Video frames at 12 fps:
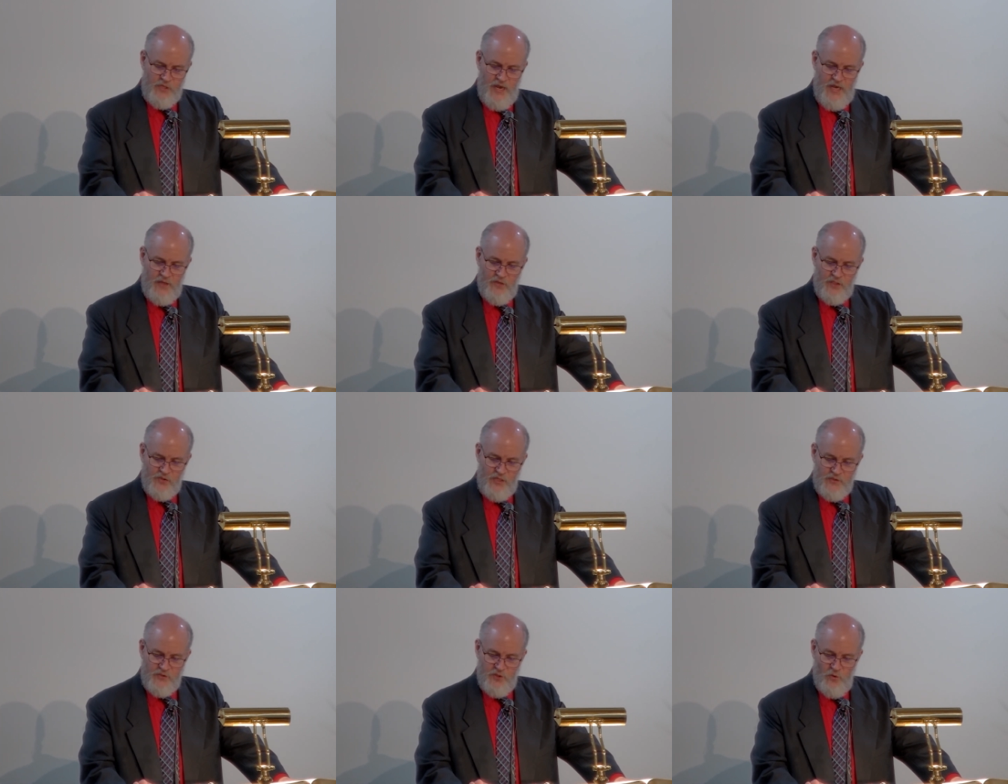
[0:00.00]
saying, Thus
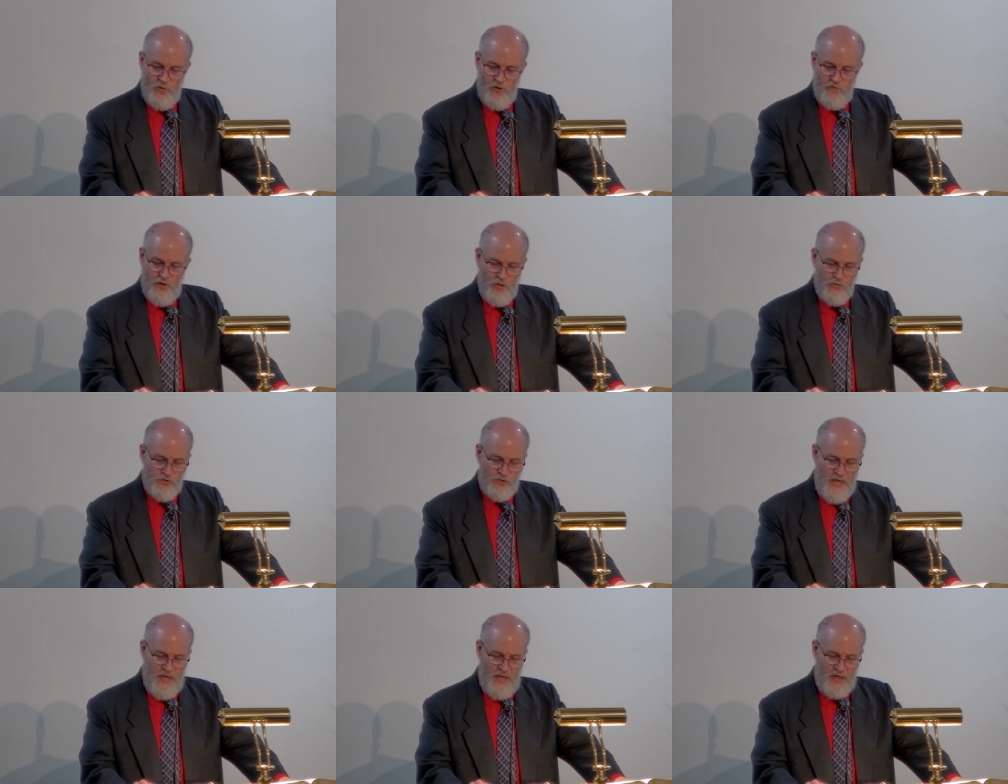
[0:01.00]
says the Lord of
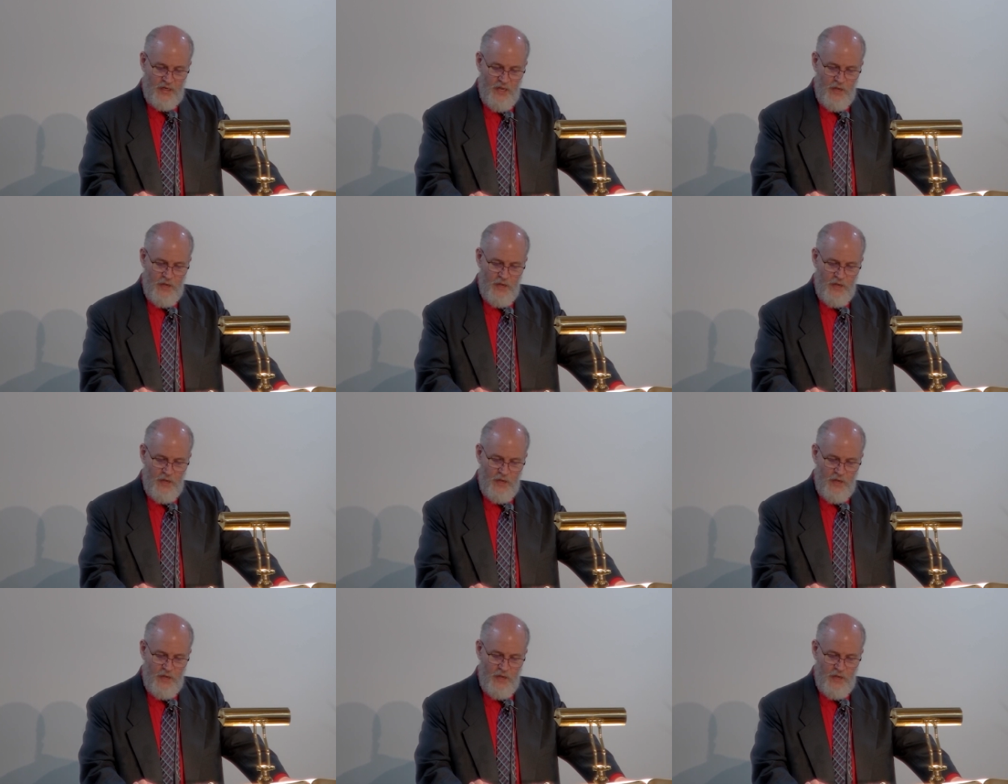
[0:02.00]
hosts, saying,